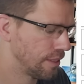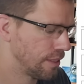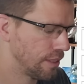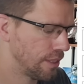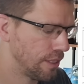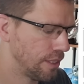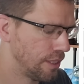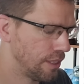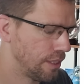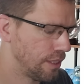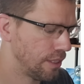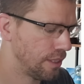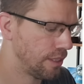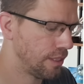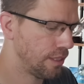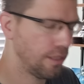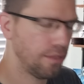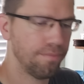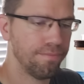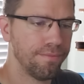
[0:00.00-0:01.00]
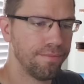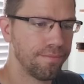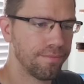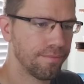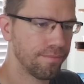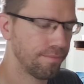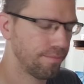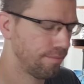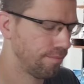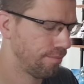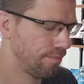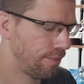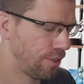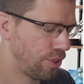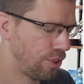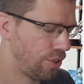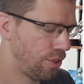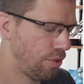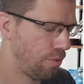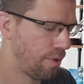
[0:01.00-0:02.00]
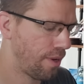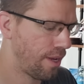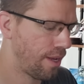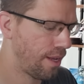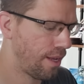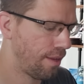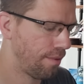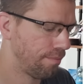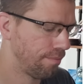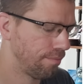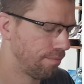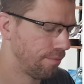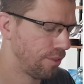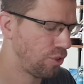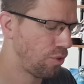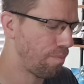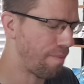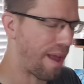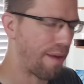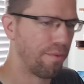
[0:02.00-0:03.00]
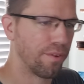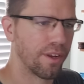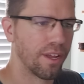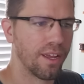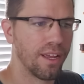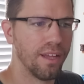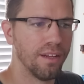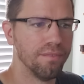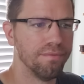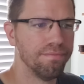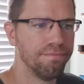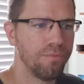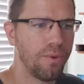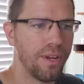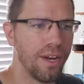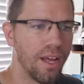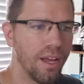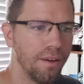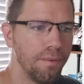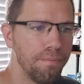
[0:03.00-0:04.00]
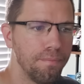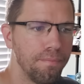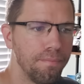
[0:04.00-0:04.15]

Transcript: Let's do Maverick again. Why not?